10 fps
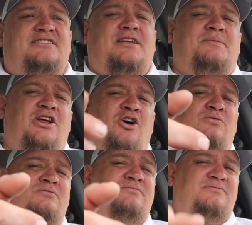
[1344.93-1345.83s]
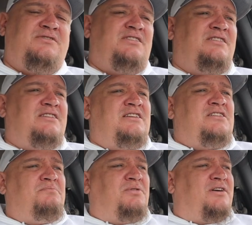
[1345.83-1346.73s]
Let me know.
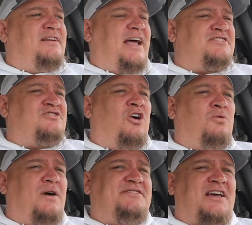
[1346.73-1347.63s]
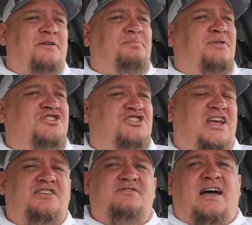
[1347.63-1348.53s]
But as always, I
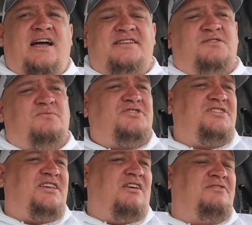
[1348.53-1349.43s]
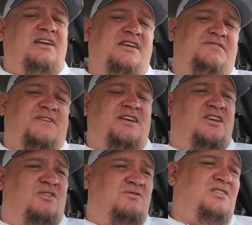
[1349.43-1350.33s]
appreciate you guys, and we'll see you on the next
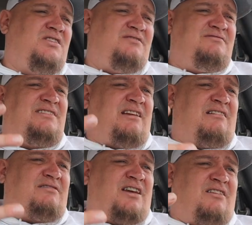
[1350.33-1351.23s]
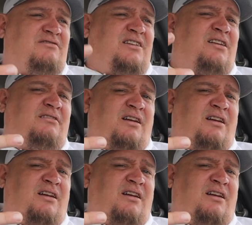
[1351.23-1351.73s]
video. Yeah, yeah, yeah, yeah,